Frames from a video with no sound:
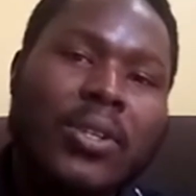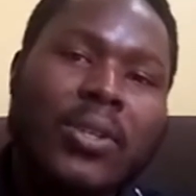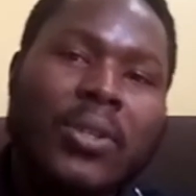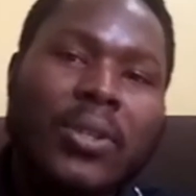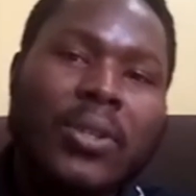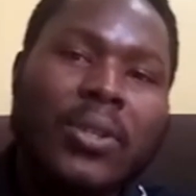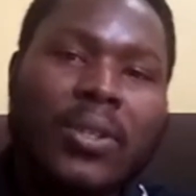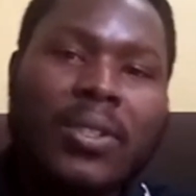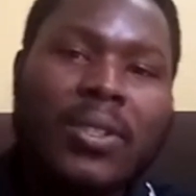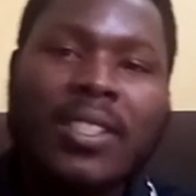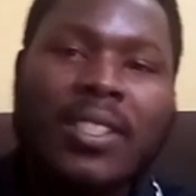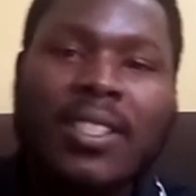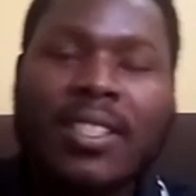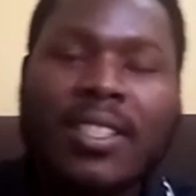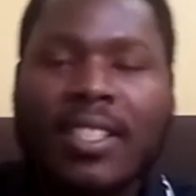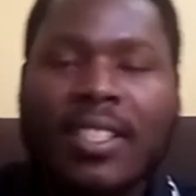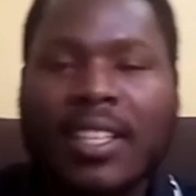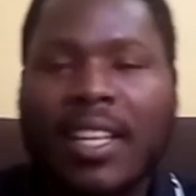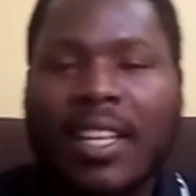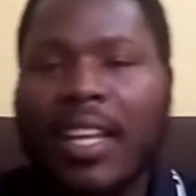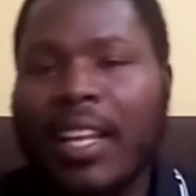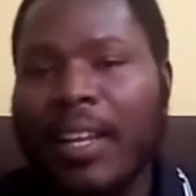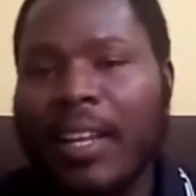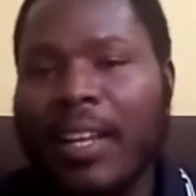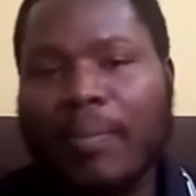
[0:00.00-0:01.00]
your host.
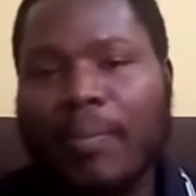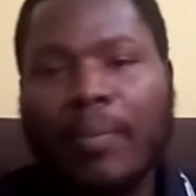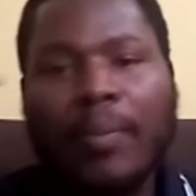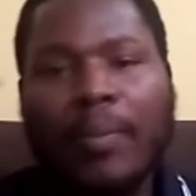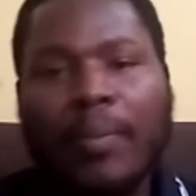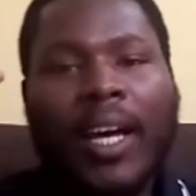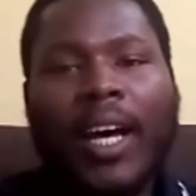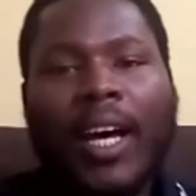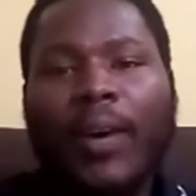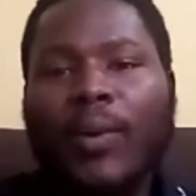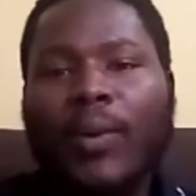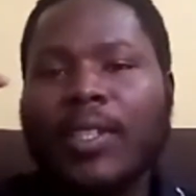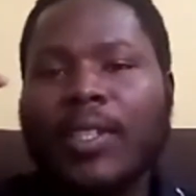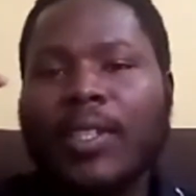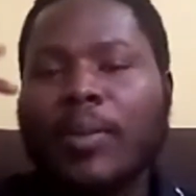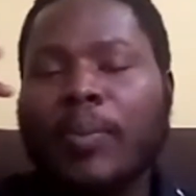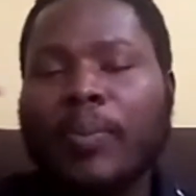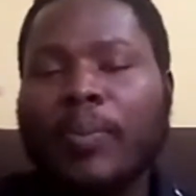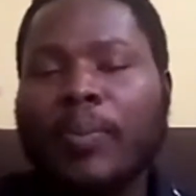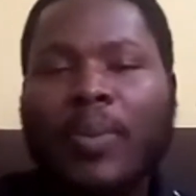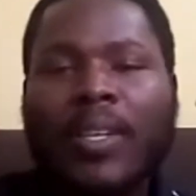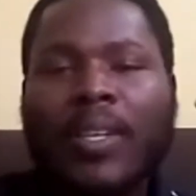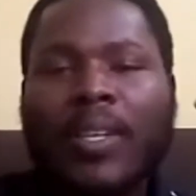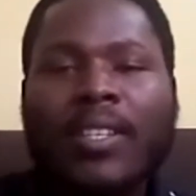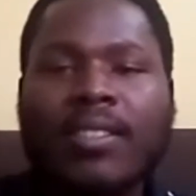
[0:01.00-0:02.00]
I am out.
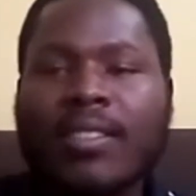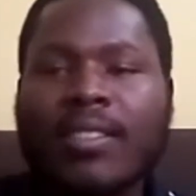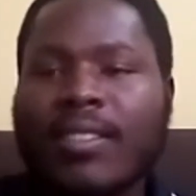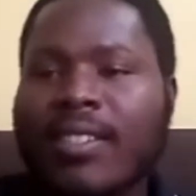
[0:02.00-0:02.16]
Peace.